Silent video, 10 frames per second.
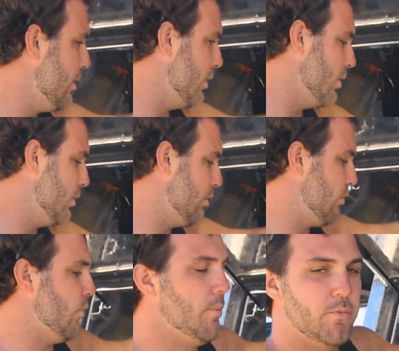and you can
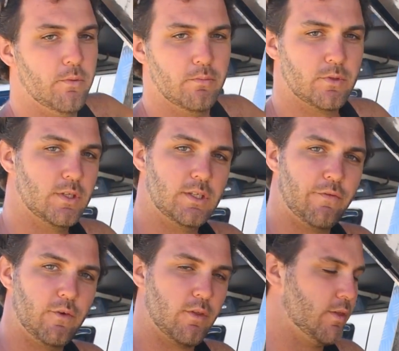swap them to
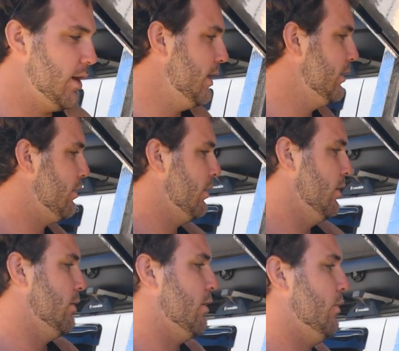different sides.
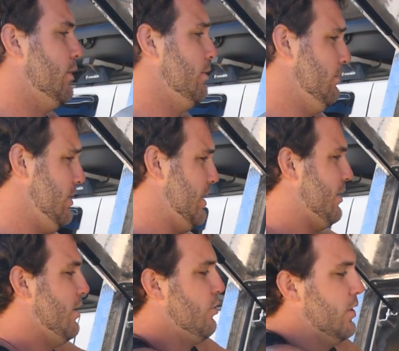So it
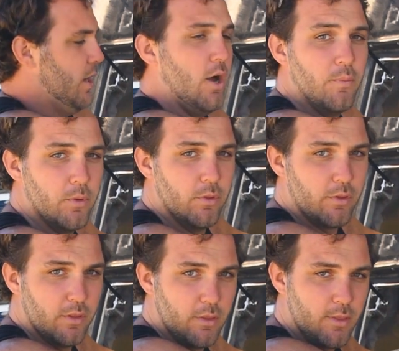essentially
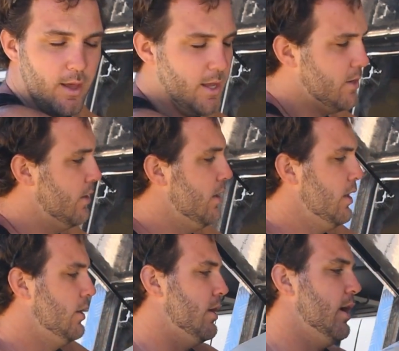opens this side.
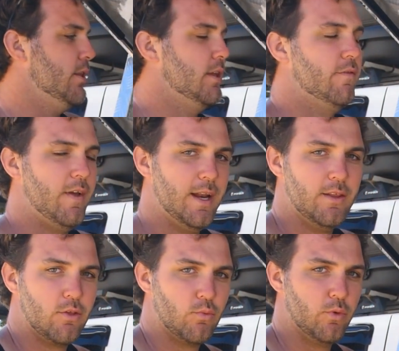Now the
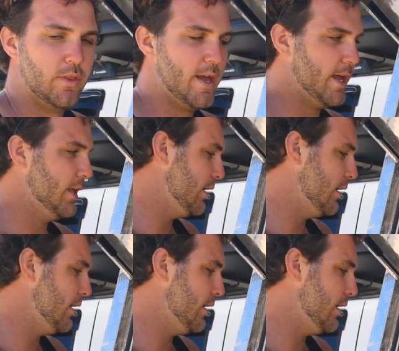advantage with that